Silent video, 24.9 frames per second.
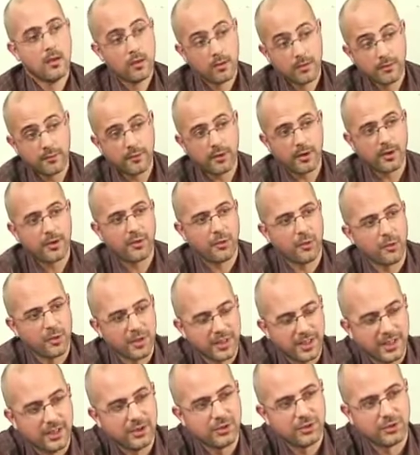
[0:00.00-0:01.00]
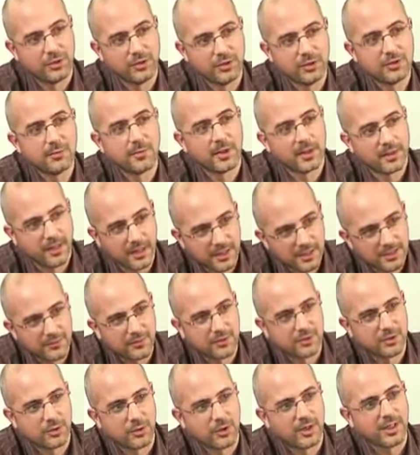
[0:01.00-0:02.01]
Very thorny issues, but thanks
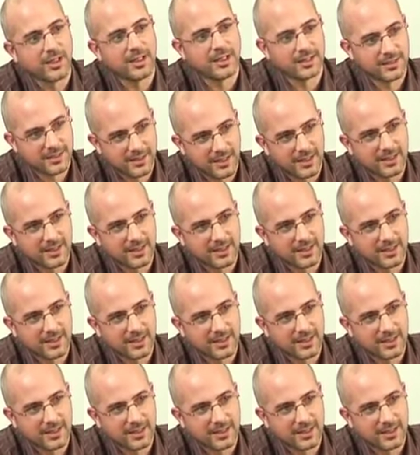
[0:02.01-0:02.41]
for joining us.